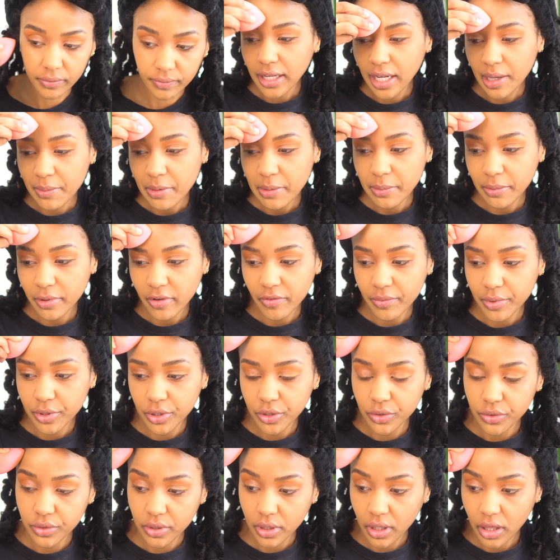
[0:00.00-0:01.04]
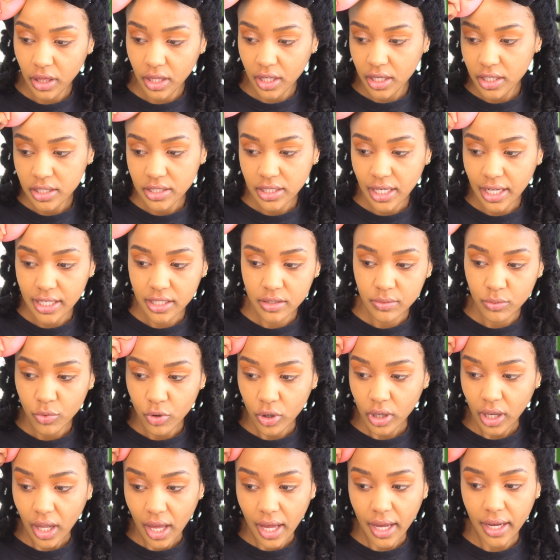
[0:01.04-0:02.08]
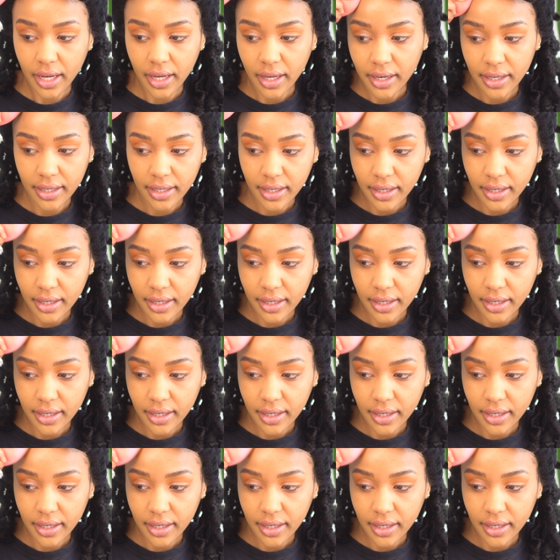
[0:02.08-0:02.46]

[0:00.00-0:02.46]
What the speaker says: A lot of people have been using this as more like